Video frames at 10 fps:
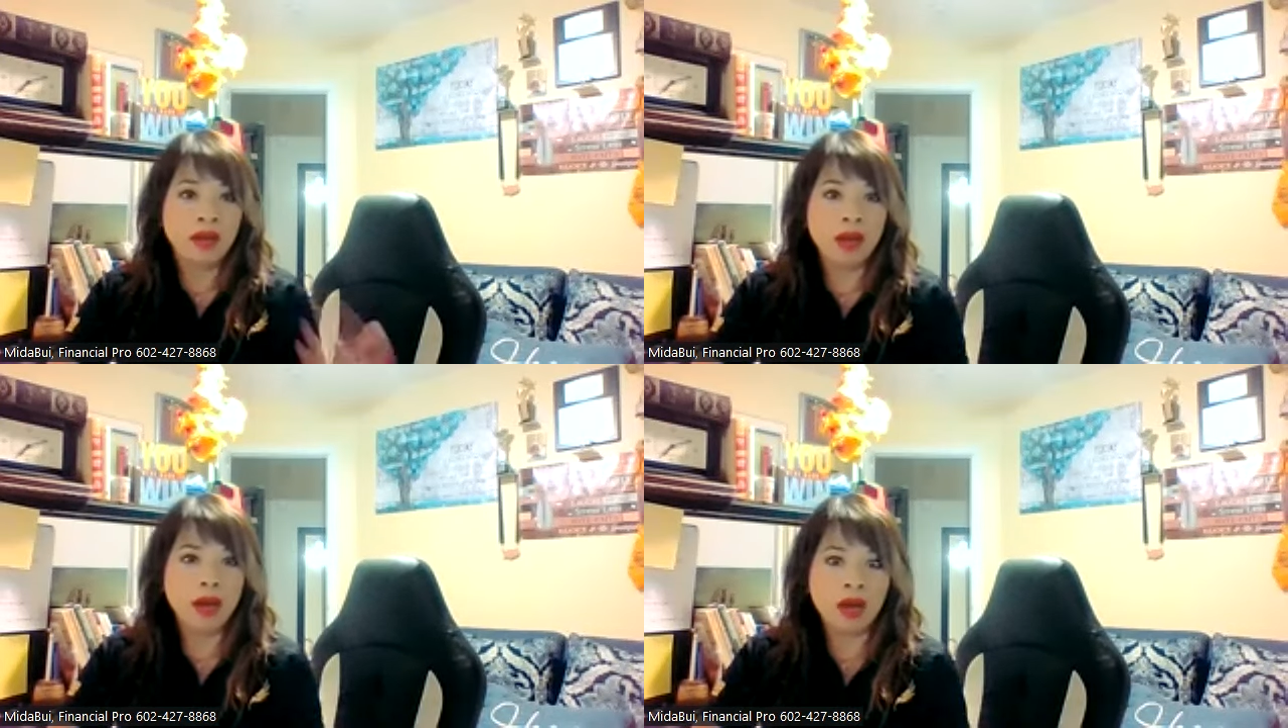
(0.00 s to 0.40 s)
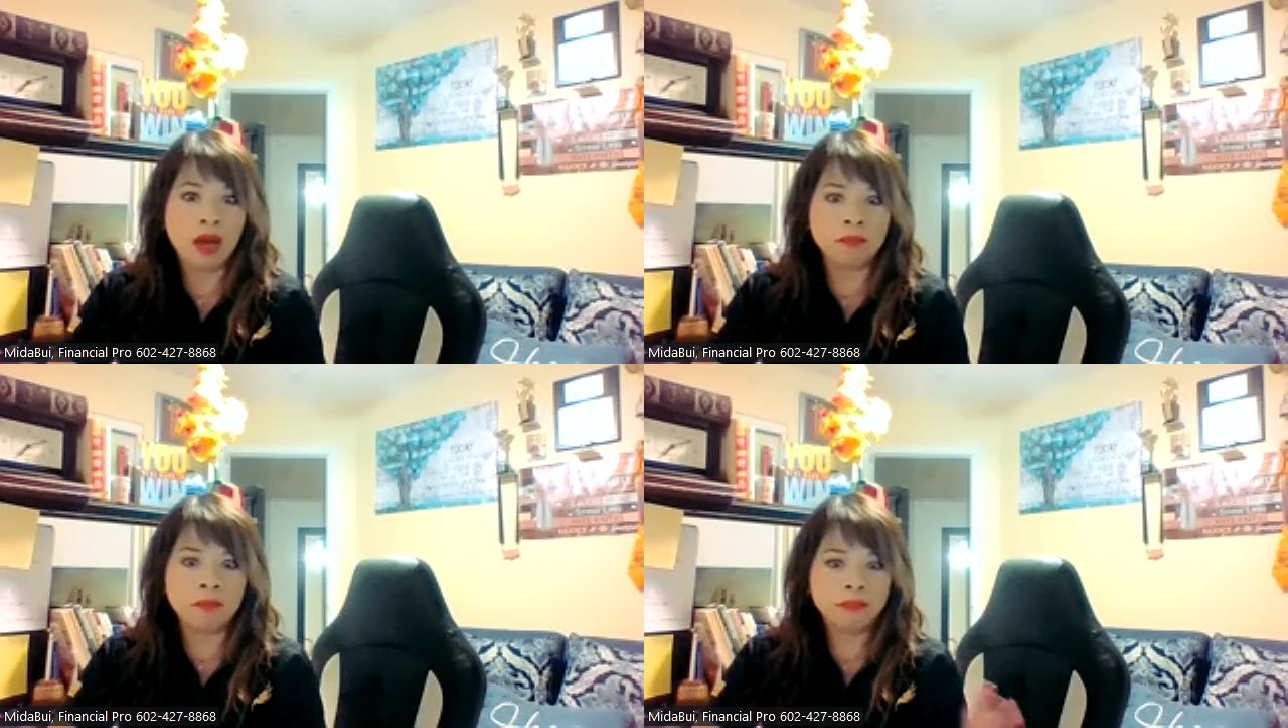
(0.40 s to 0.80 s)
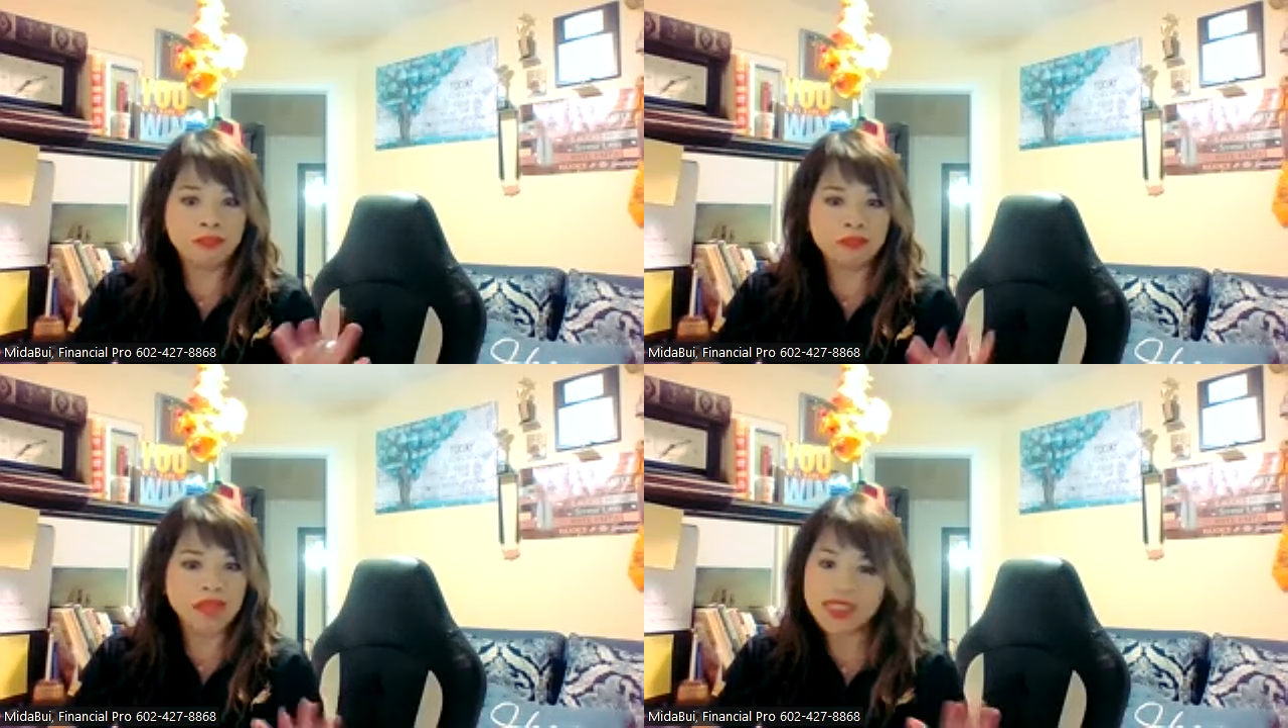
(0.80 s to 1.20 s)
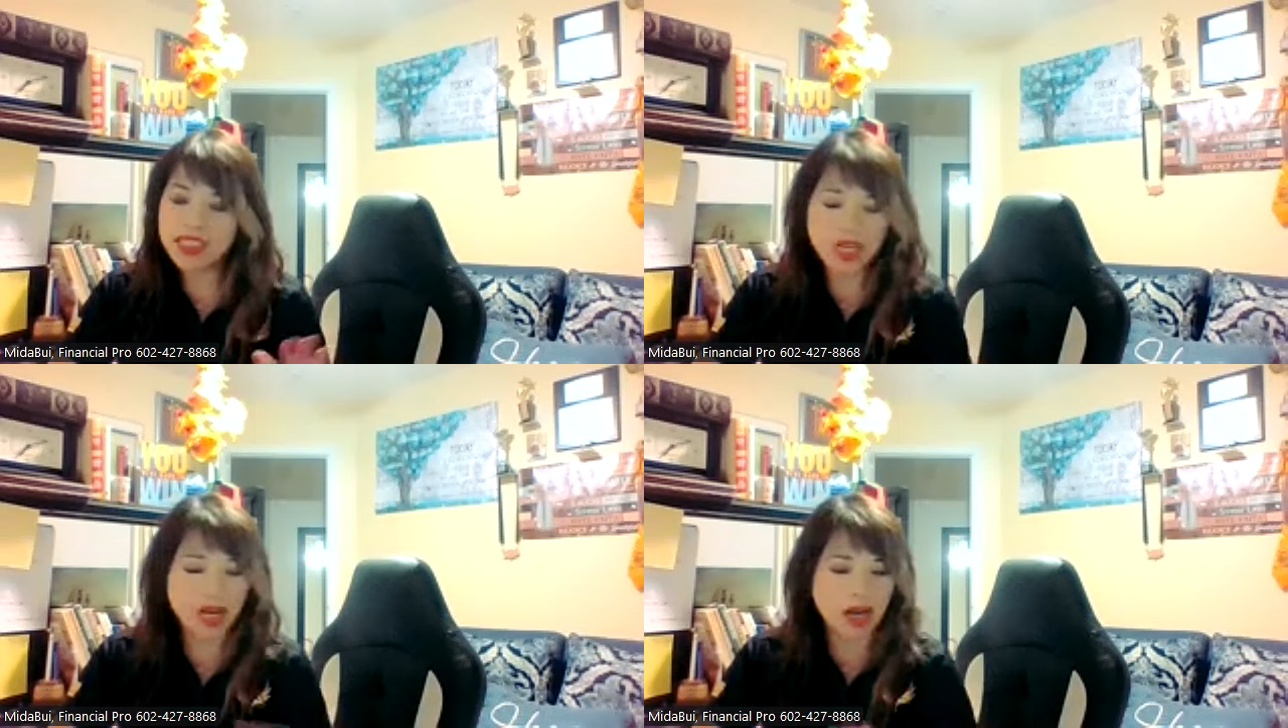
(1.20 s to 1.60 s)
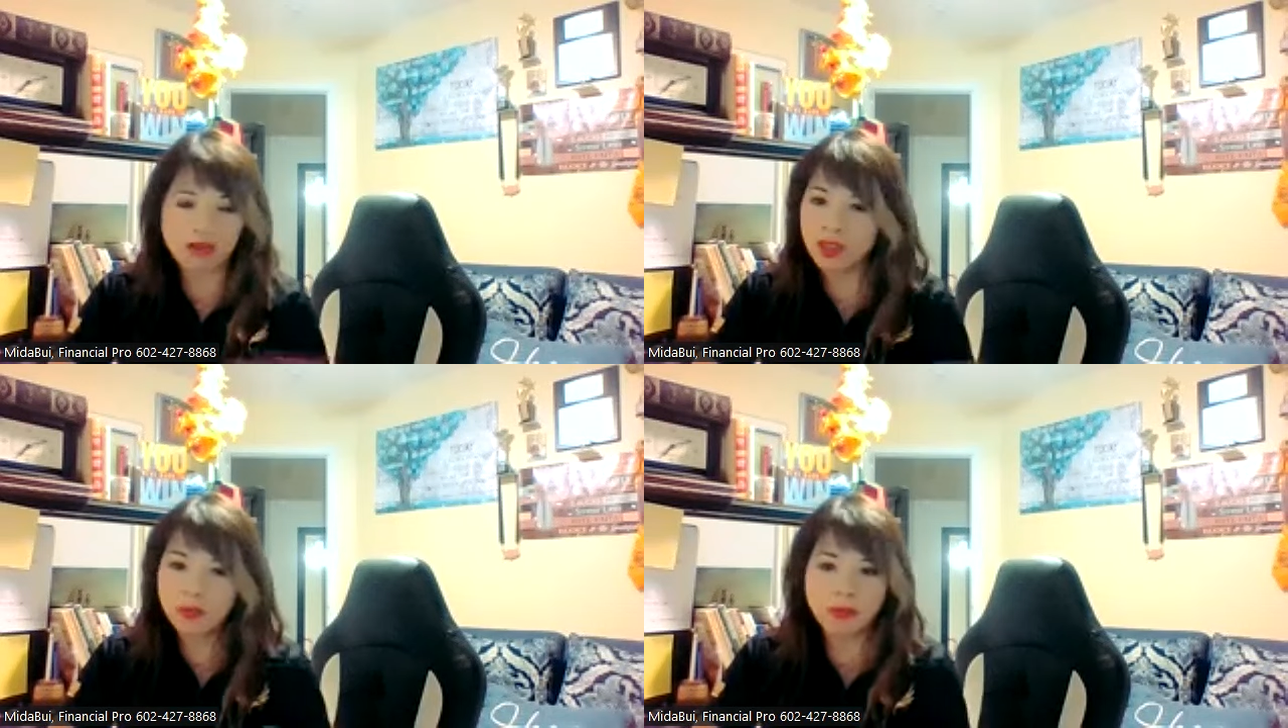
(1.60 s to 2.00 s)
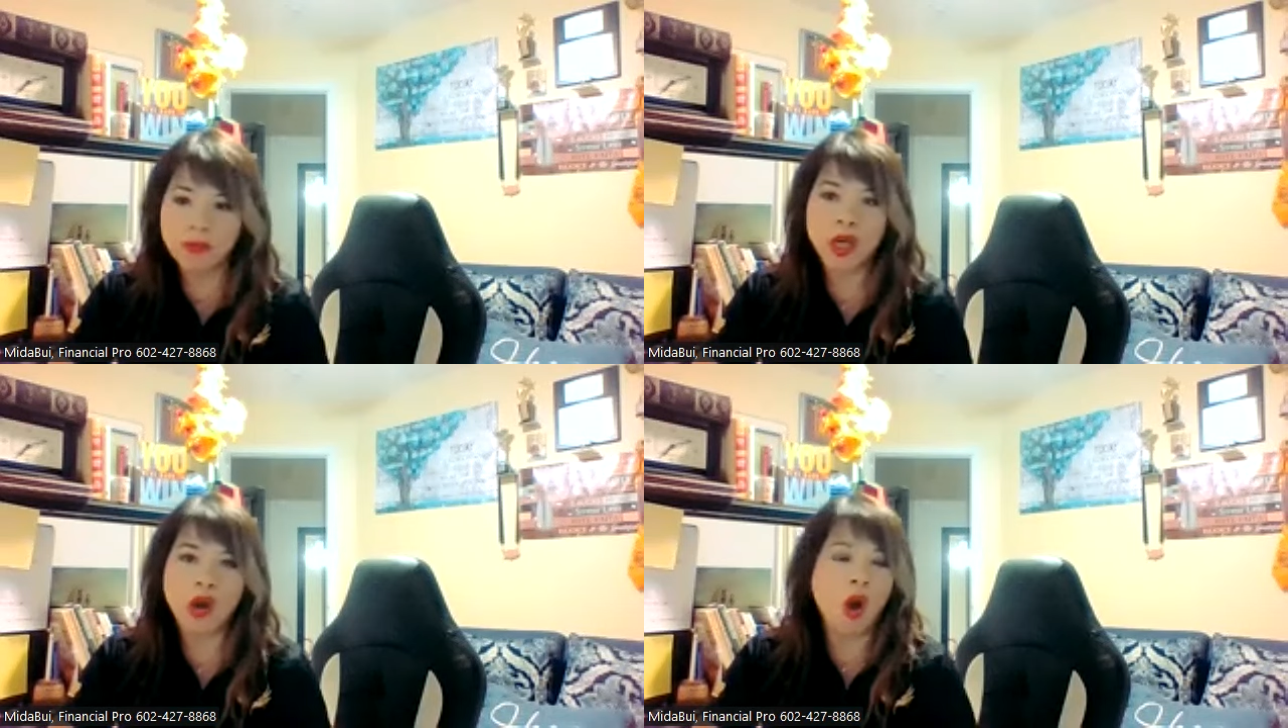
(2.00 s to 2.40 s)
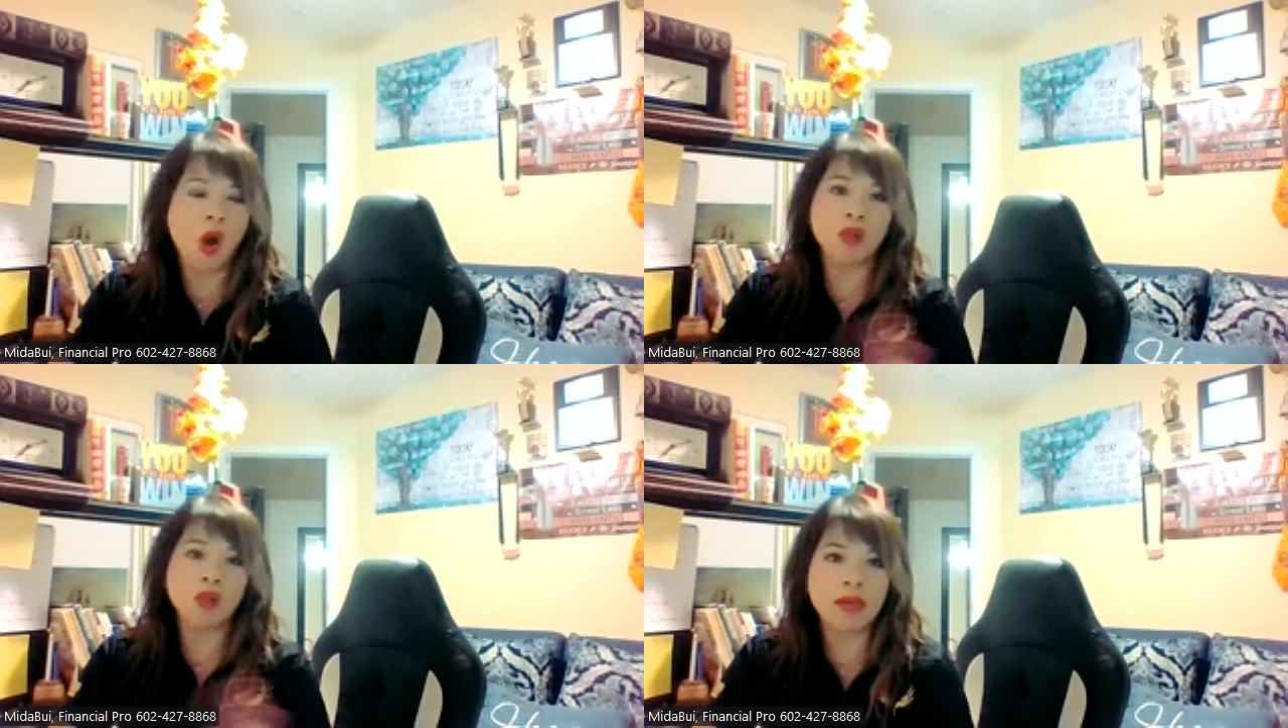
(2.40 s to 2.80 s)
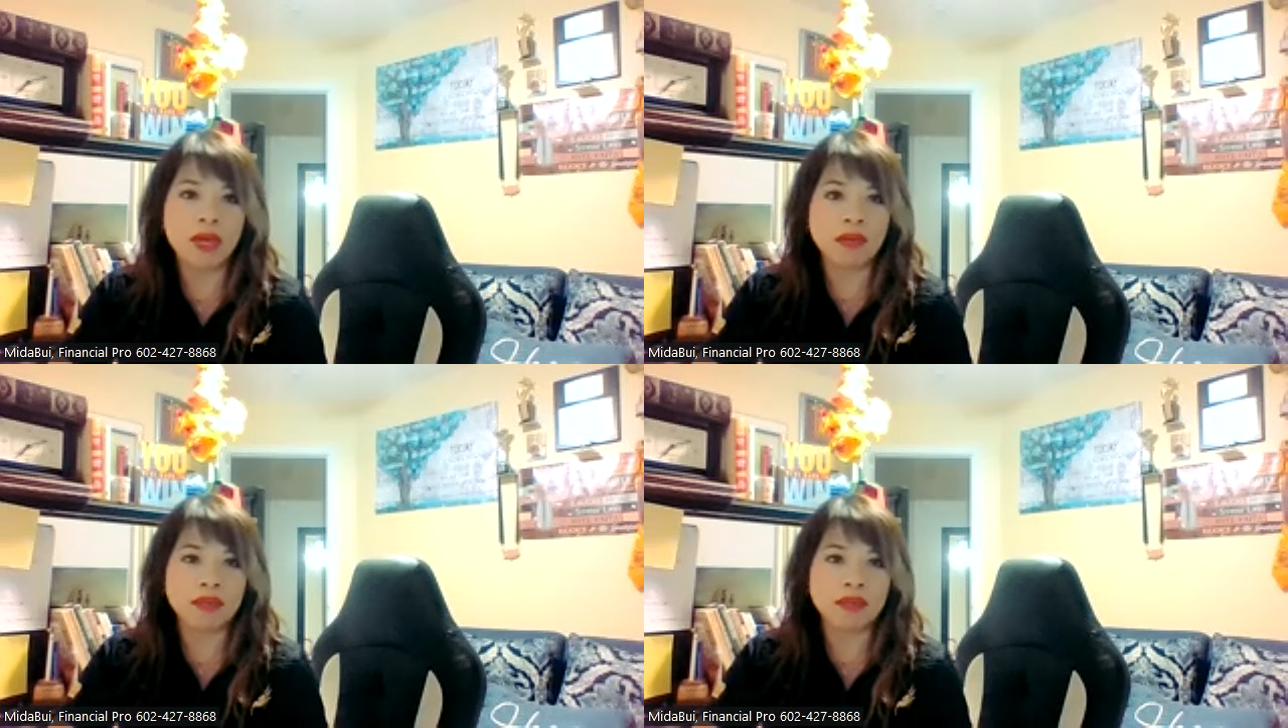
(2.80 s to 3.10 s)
you know, all the bills.